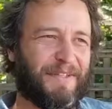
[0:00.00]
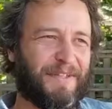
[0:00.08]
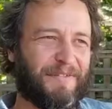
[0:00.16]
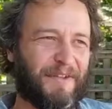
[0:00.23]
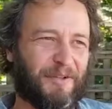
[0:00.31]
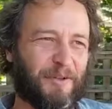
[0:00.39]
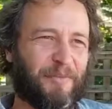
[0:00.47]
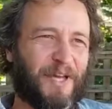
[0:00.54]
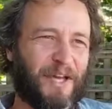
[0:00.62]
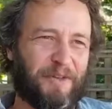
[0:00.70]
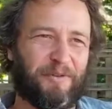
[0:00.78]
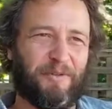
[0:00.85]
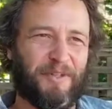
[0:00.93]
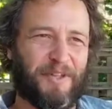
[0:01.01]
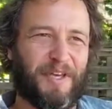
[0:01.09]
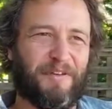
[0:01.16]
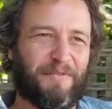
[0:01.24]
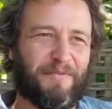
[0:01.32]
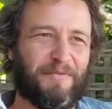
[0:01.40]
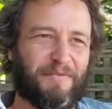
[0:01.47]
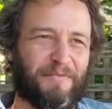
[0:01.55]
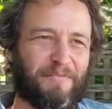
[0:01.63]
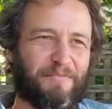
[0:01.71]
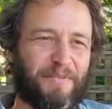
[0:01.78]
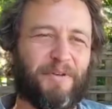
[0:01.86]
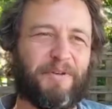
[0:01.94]
if they look back at only that
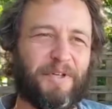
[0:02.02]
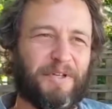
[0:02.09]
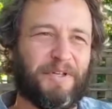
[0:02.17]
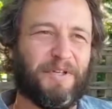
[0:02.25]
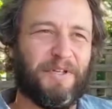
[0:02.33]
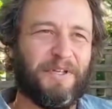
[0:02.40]
period,